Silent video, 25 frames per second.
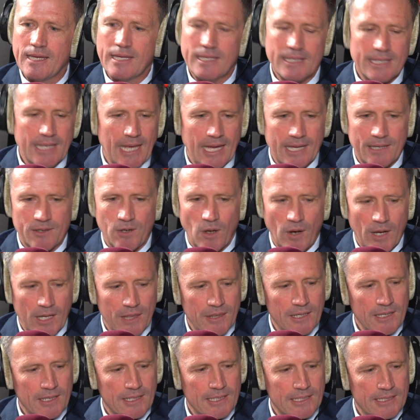yeah, no, I
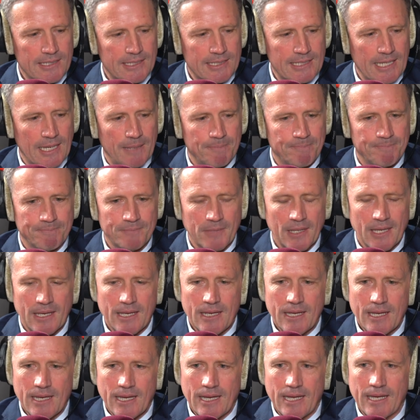think it's
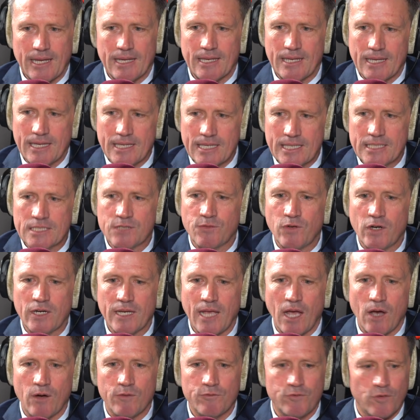very
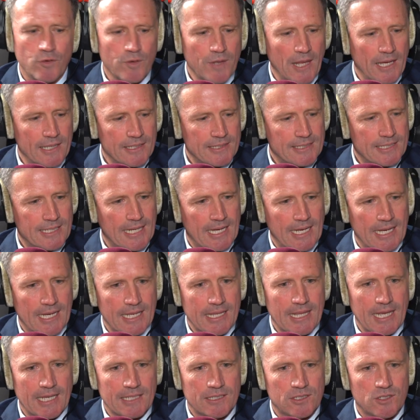helpful that
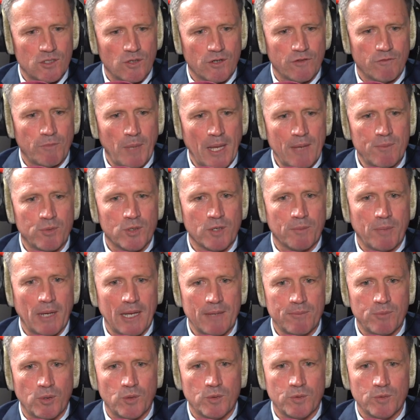that sort of
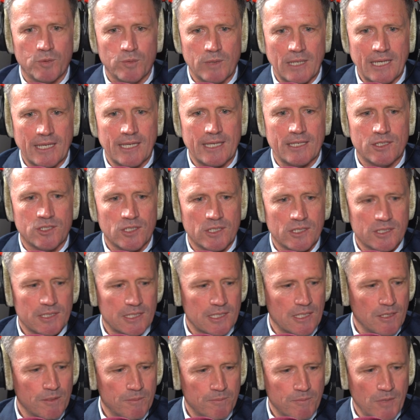people-to-people linkages,
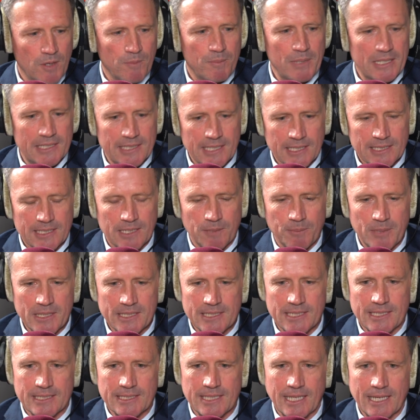the
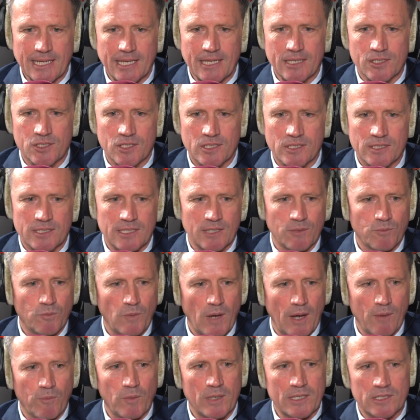business-to-business linkages,
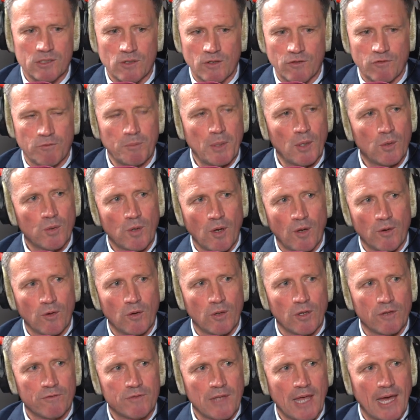and we sort of build on
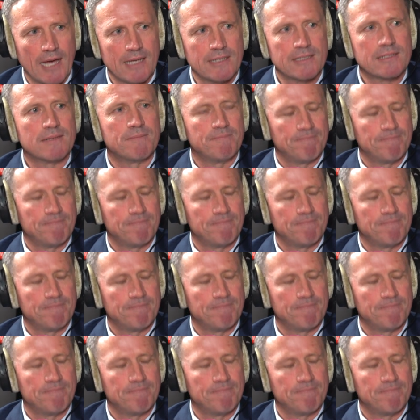all of that.